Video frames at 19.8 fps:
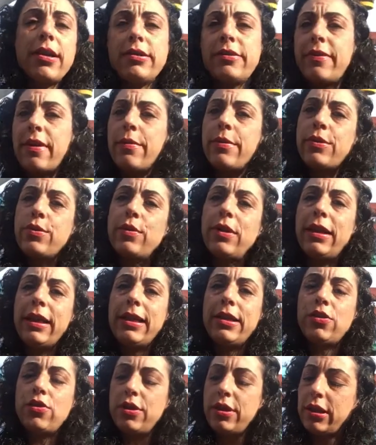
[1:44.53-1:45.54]
and that was really
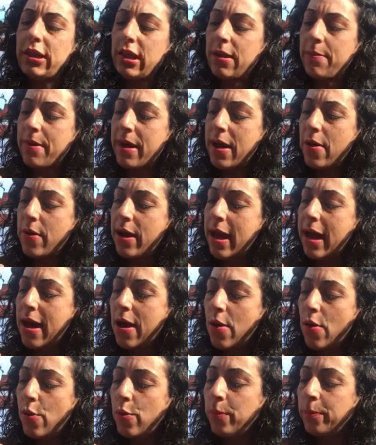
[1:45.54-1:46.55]
interesting about
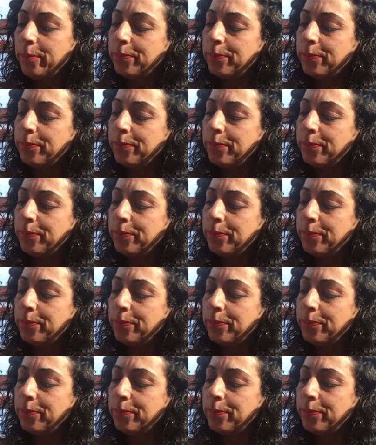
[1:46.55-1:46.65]
how